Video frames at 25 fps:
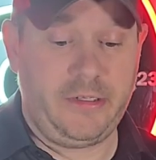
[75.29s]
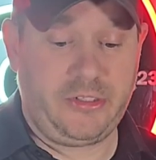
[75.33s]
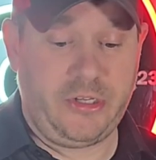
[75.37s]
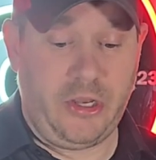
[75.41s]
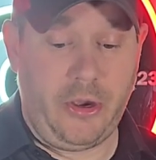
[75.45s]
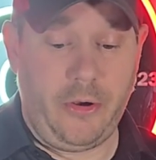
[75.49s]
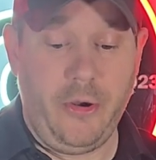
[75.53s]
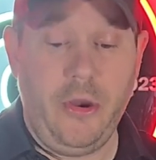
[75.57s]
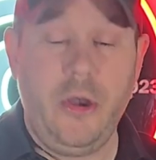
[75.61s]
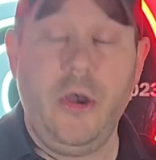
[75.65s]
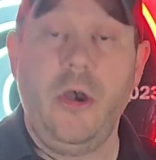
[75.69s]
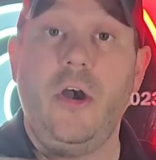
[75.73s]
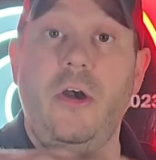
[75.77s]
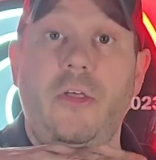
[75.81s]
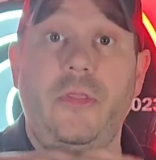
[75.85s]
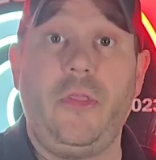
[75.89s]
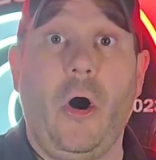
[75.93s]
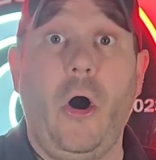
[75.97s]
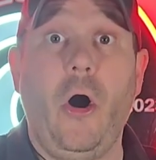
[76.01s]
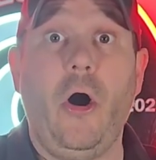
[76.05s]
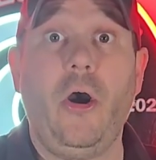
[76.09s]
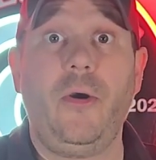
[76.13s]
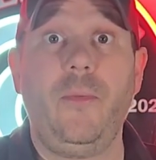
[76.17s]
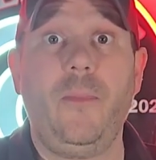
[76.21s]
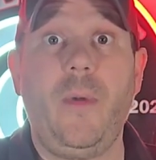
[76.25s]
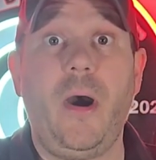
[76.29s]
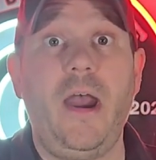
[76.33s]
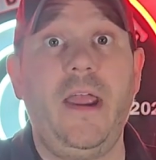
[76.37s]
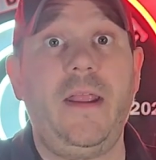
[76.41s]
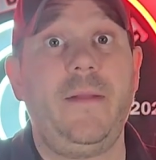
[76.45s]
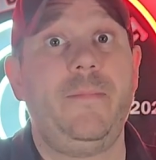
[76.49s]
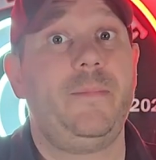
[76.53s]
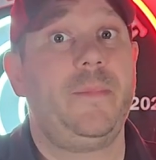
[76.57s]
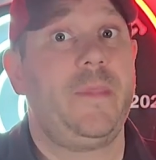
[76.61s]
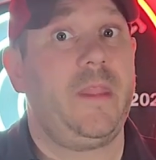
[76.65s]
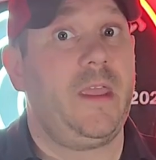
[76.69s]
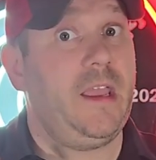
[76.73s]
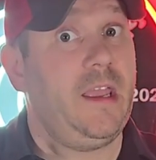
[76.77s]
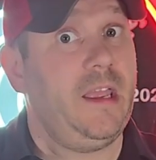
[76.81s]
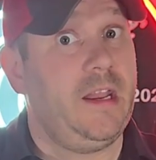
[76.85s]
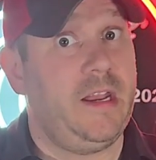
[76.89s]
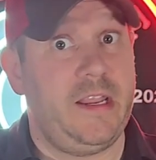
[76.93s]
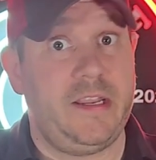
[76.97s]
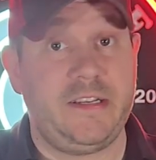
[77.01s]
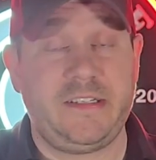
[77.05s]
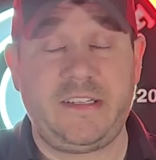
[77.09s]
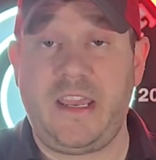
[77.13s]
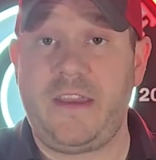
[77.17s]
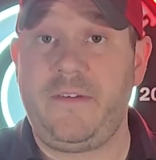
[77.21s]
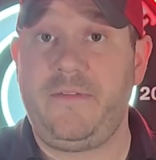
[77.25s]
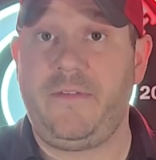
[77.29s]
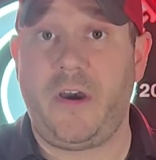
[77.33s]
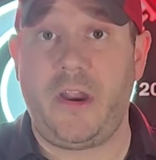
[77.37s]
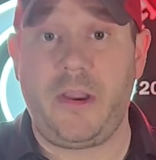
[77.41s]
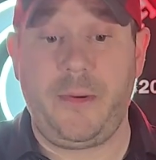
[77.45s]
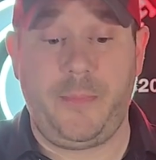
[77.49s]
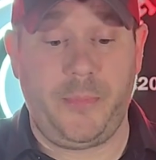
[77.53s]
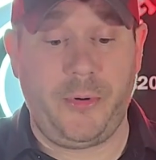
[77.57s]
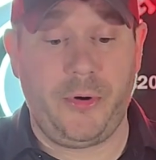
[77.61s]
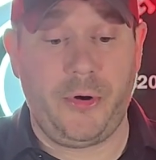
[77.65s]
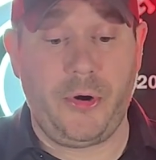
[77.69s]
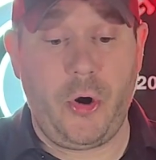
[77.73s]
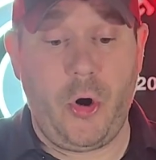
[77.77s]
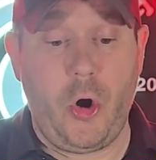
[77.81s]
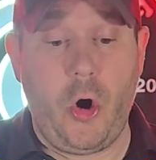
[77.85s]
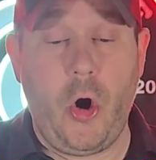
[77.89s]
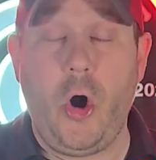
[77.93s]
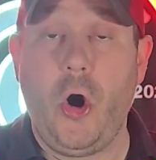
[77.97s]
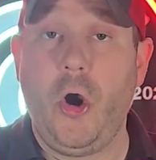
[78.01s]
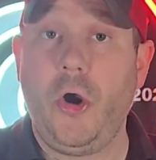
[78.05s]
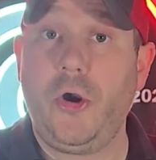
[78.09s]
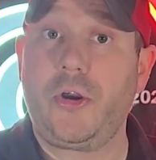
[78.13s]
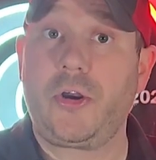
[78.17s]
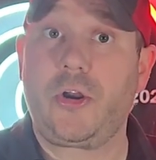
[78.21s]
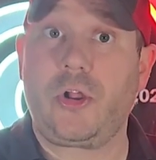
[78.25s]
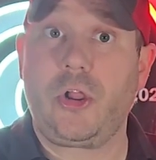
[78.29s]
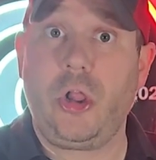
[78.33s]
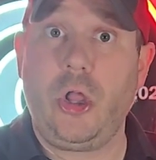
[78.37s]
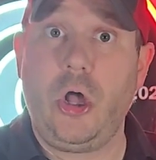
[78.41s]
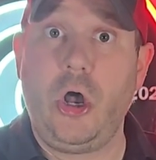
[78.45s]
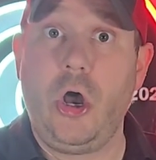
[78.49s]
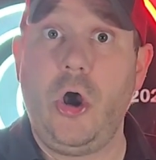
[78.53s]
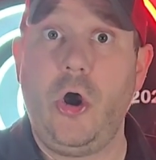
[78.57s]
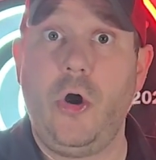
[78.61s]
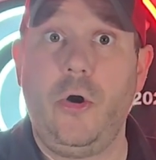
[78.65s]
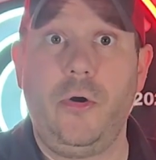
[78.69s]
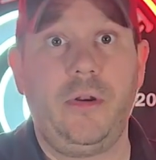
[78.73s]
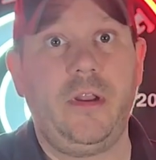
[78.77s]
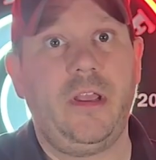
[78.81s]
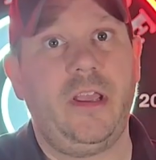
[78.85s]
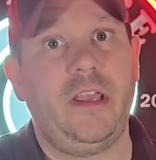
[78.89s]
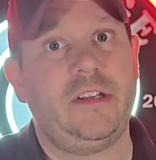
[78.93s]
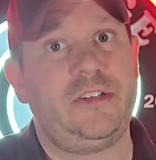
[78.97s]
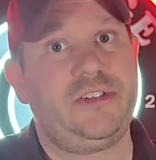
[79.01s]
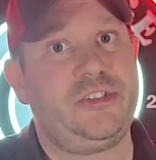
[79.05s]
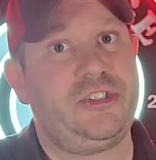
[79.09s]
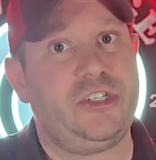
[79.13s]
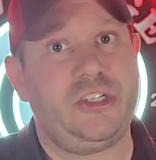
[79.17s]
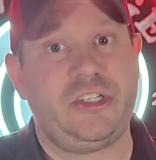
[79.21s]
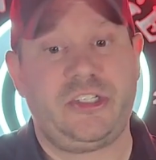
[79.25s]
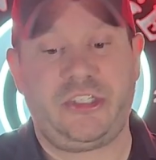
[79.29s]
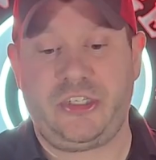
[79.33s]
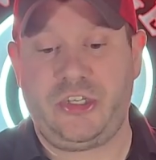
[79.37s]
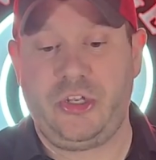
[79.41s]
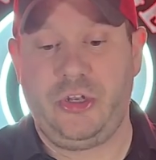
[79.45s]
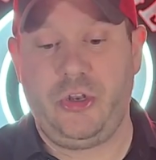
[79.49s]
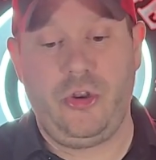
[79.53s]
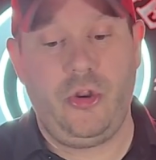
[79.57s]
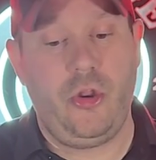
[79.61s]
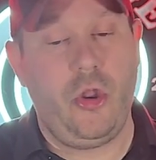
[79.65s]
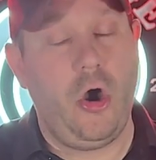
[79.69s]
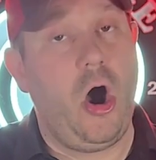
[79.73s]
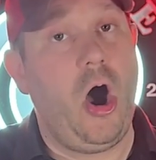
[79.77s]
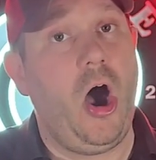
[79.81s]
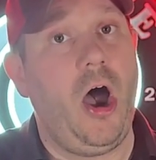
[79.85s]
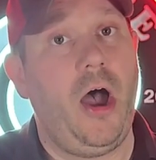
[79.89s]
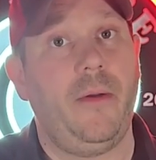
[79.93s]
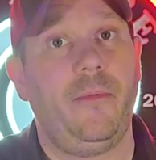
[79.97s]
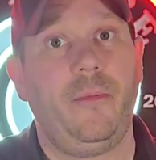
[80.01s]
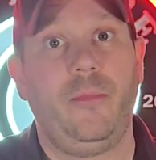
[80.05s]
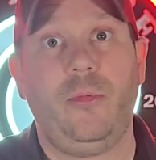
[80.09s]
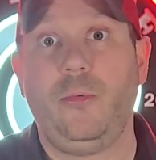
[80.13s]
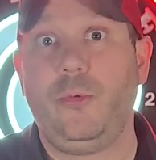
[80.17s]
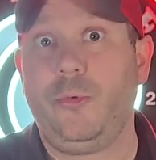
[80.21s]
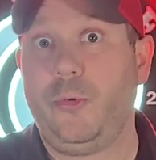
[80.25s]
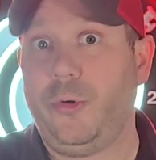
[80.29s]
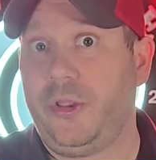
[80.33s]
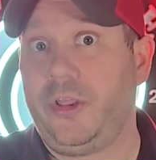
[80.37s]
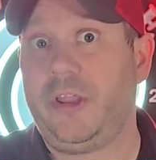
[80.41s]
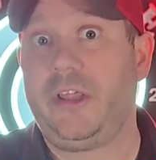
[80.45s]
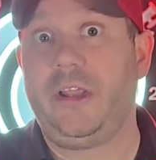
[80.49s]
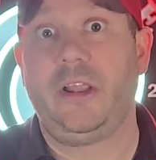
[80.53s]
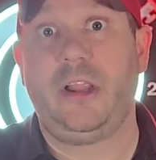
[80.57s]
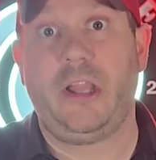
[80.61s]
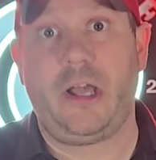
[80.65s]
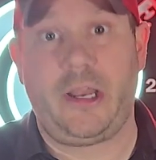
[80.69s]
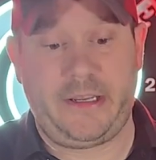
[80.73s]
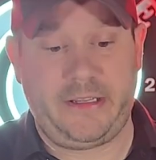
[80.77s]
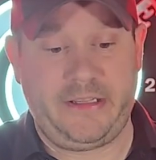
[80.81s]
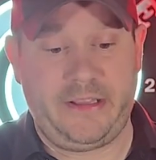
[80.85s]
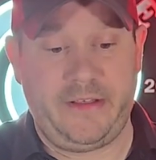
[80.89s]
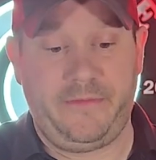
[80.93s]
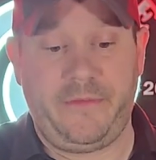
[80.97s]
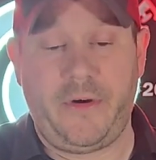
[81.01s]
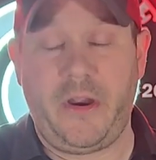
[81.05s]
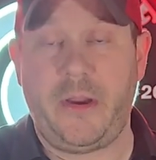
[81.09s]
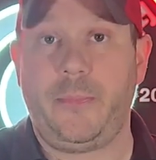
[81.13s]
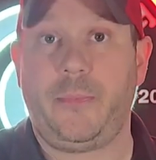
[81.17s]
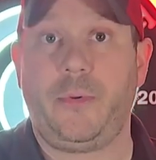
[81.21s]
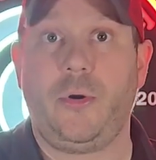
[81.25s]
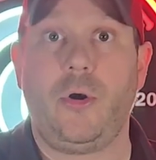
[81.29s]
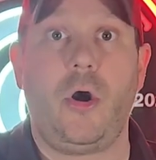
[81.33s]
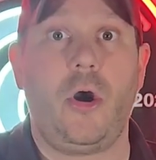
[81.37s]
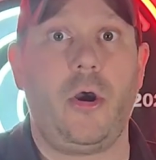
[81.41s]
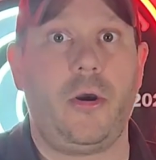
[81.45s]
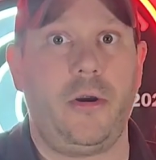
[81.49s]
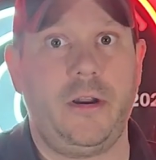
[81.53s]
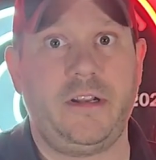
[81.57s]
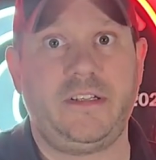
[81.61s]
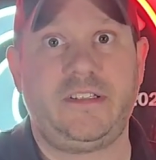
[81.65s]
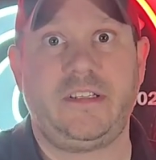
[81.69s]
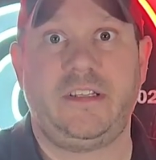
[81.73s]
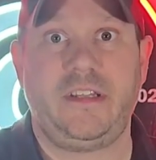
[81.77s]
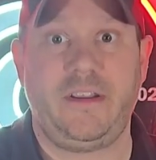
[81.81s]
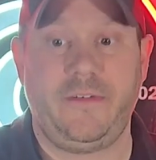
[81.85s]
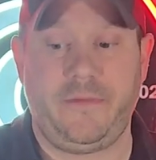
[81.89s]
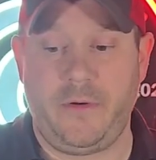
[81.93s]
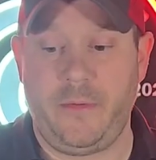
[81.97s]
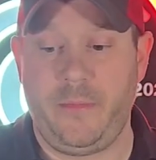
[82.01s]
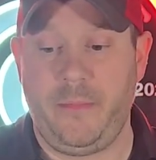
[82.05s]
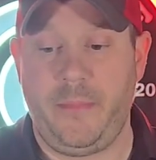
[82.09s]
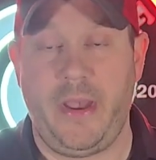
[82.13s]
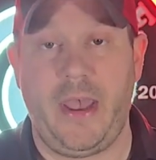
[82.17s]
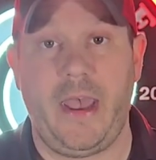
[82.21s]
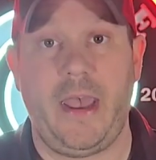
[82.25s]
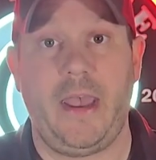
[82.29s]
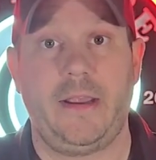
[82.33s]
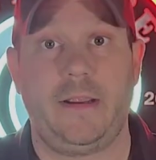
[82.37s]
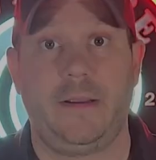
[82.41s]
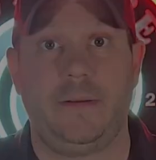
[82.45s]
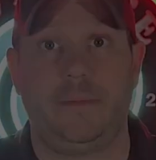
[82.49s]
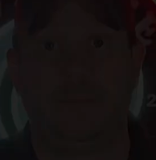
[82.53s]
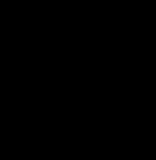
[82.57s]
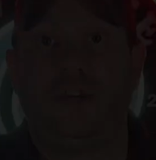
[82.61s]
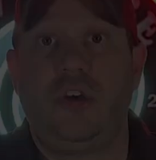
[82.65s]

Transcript: So the R-mite, it is a Viper R clone. It's just not really like the Viper R. It's a different bag.